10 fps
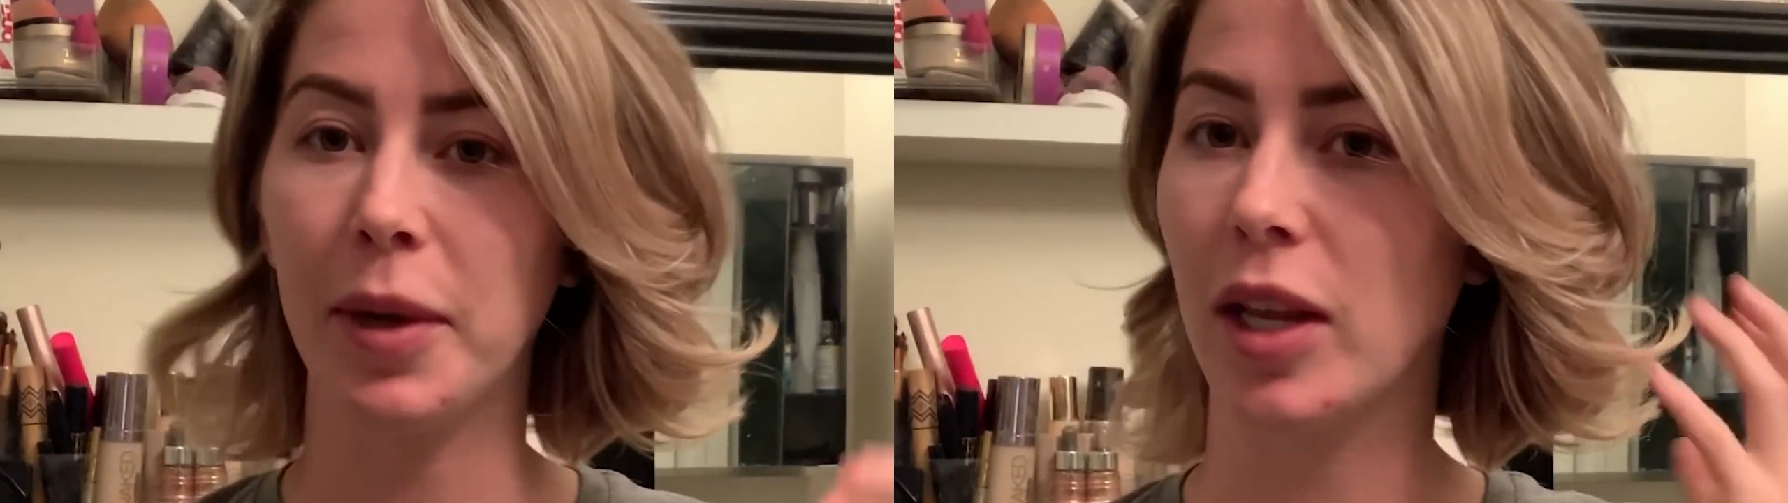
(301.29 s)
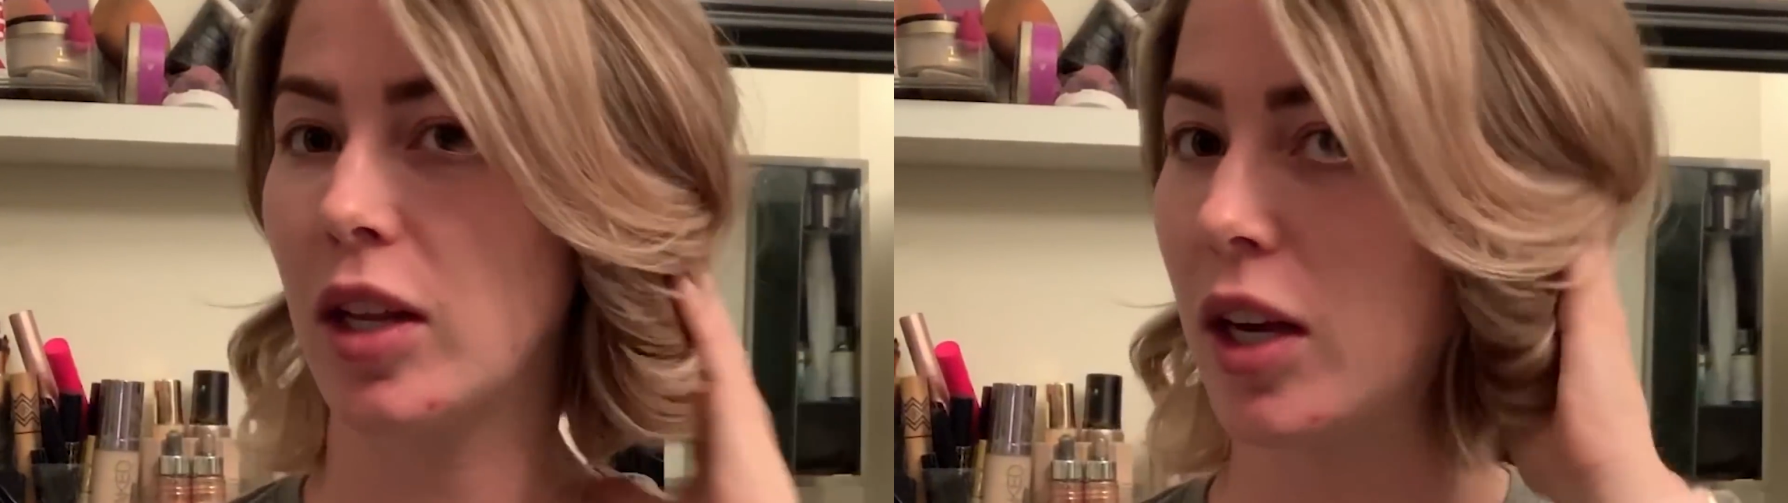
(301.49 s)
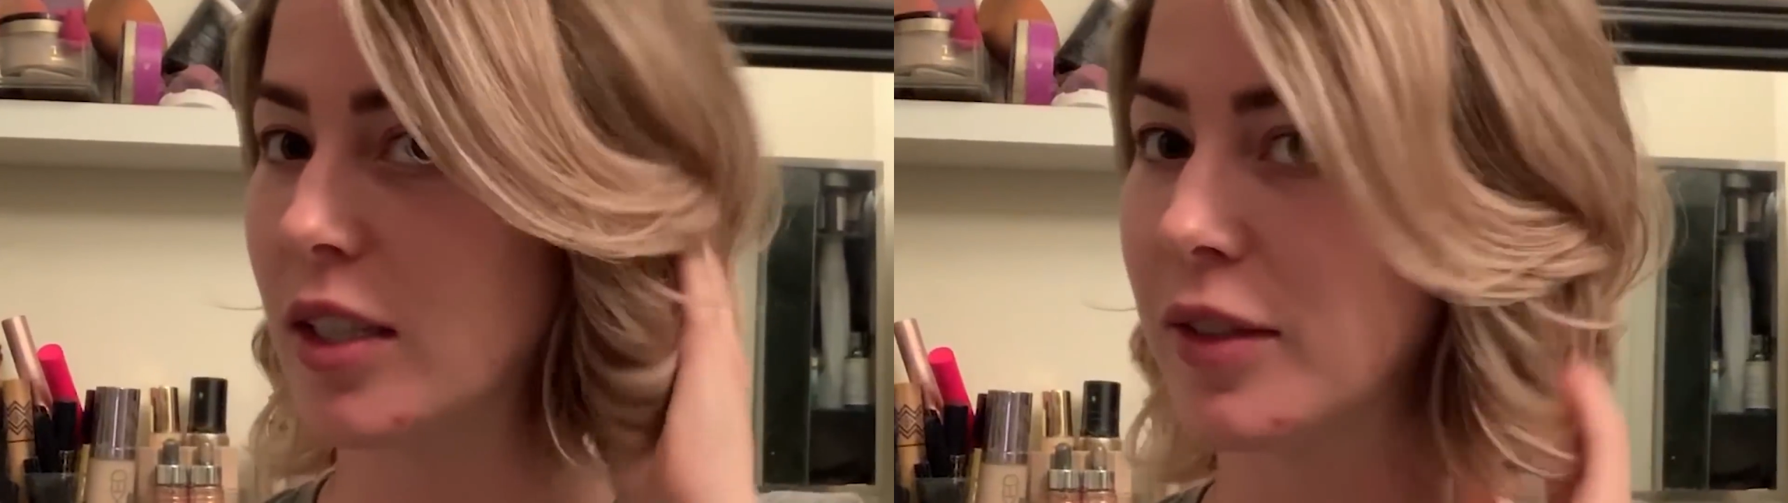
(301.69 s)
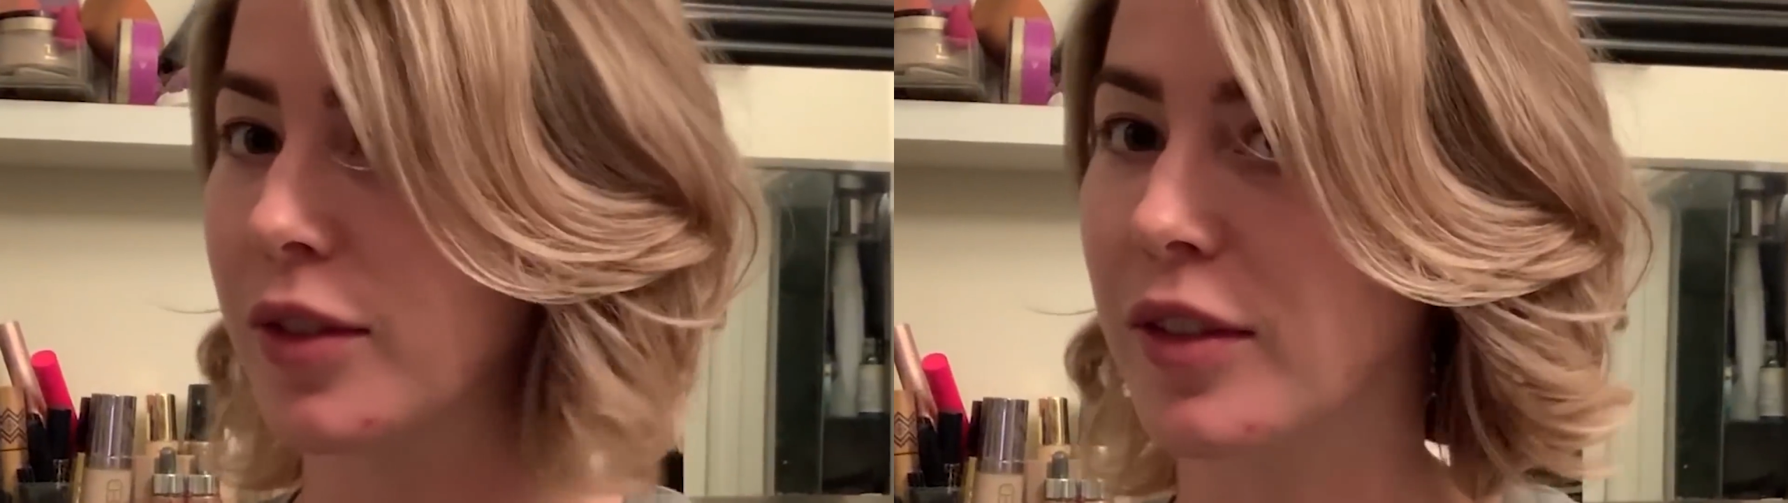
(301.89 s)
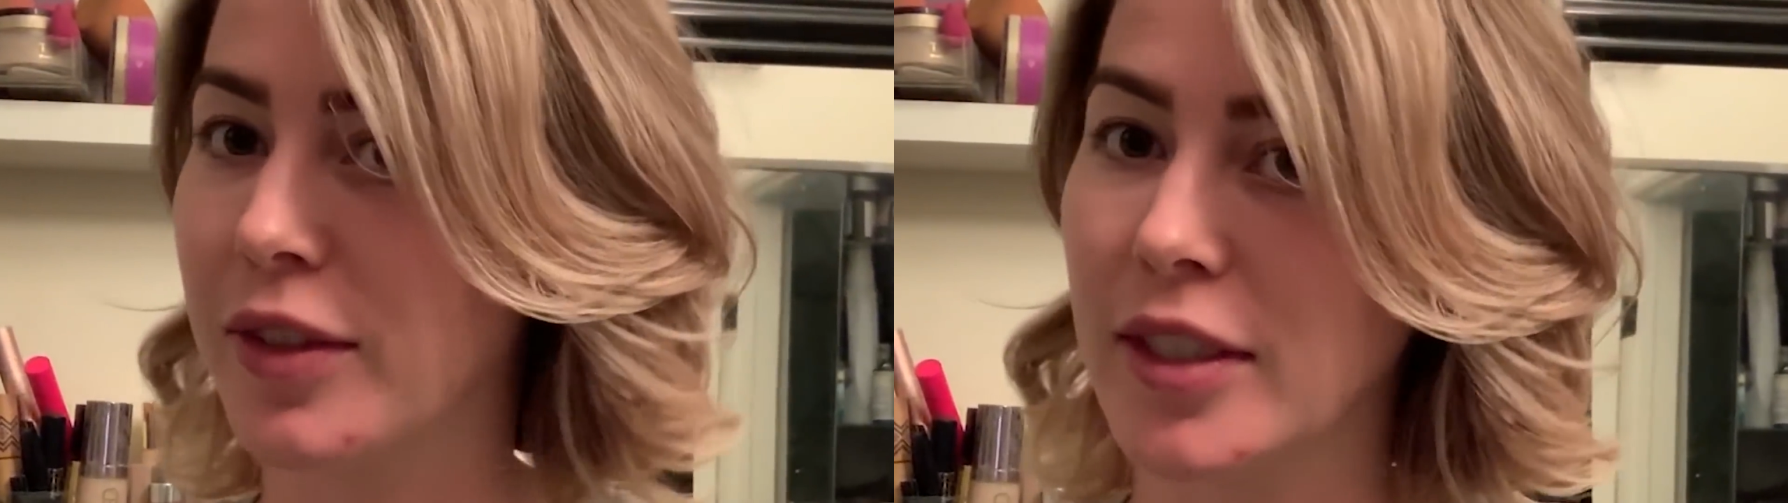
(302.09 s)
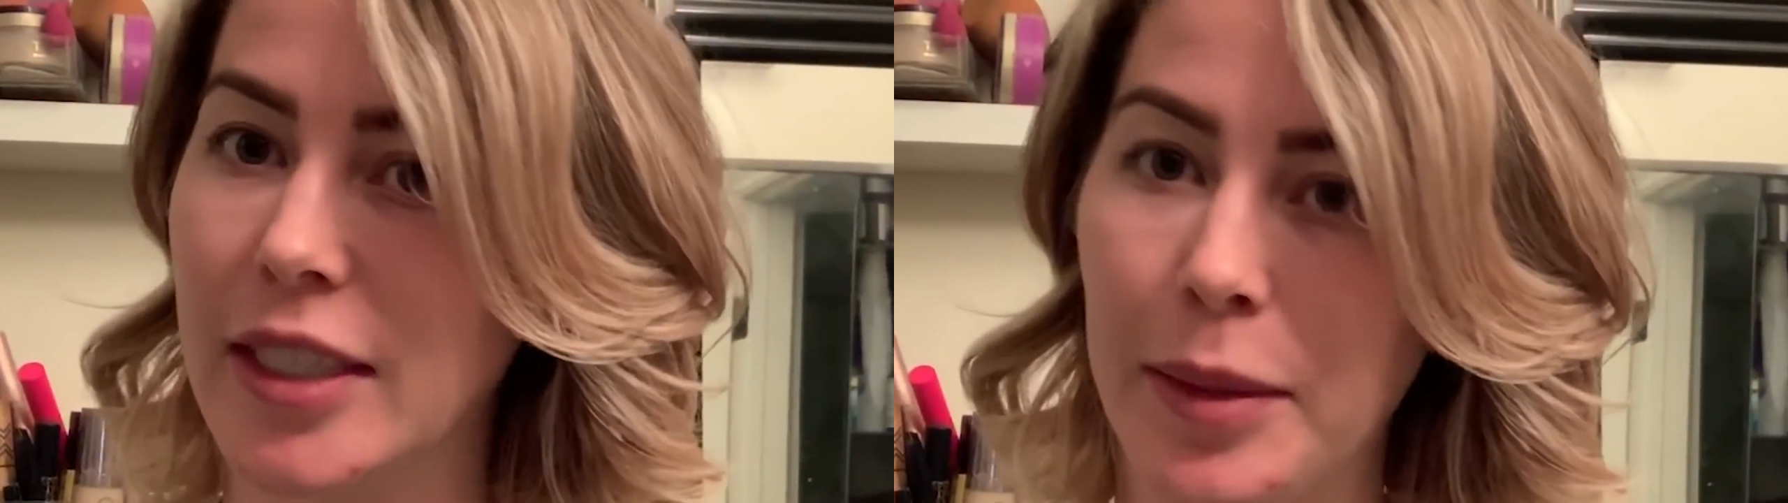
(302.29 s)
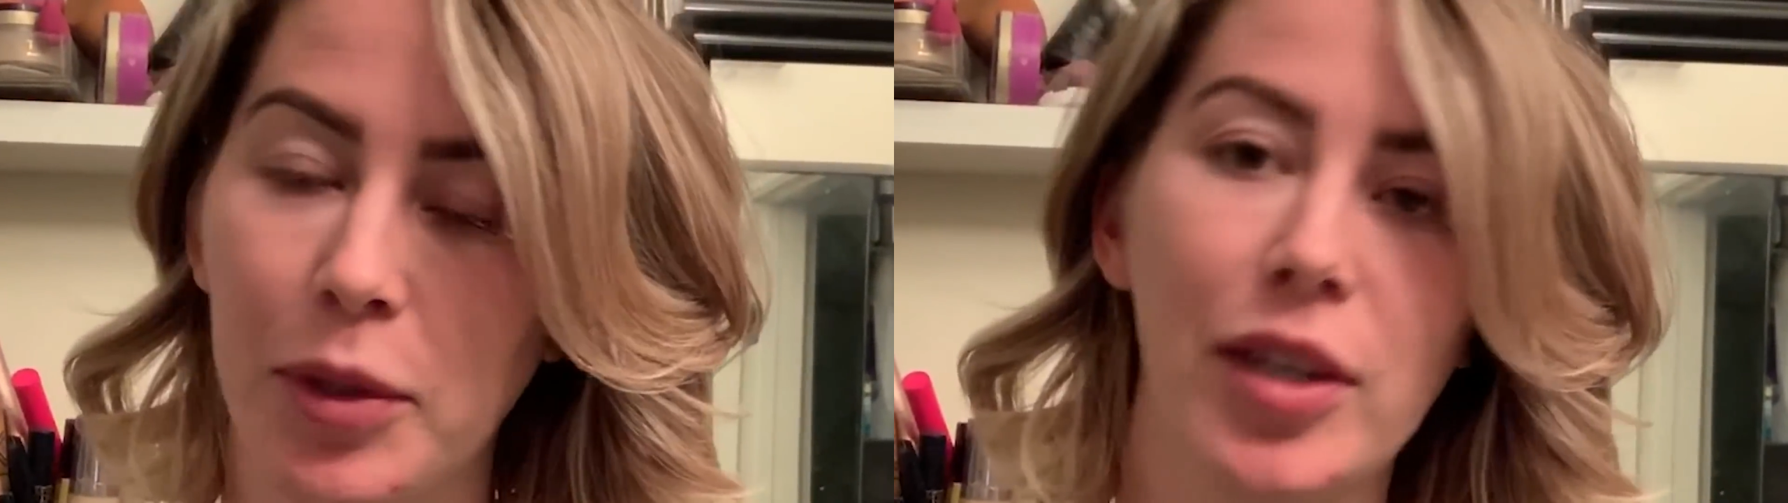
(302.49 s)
out of the closet for the first time